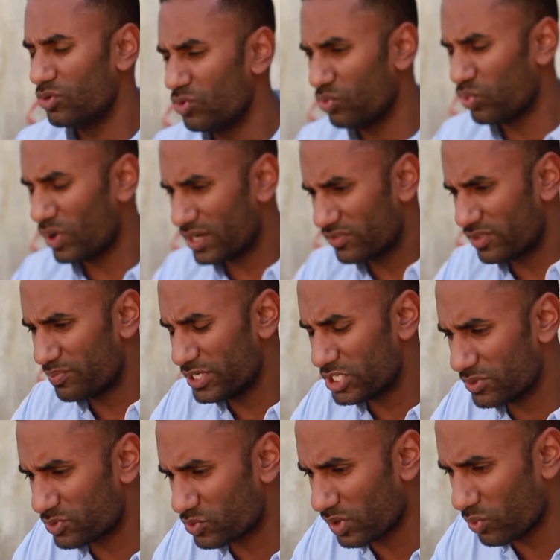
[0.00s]
One of the
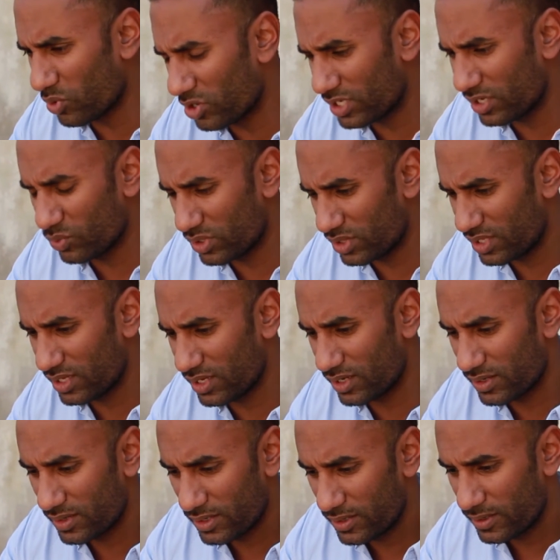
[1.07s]
bishops we're working with here
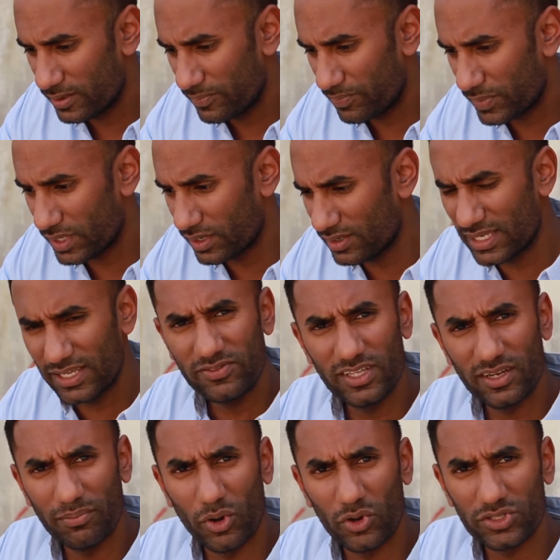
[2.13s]
lived
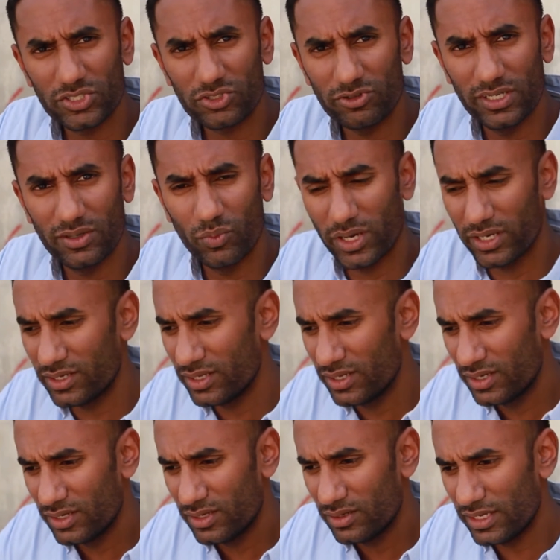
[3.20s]
in a monastery, and when
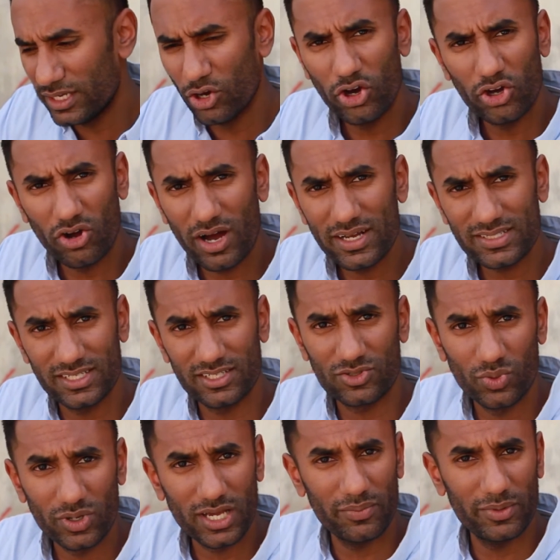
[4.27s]
he heard
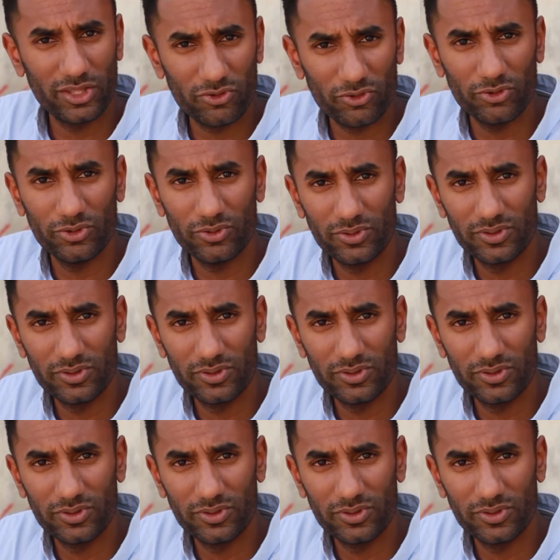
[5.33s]
ISIS were coming through,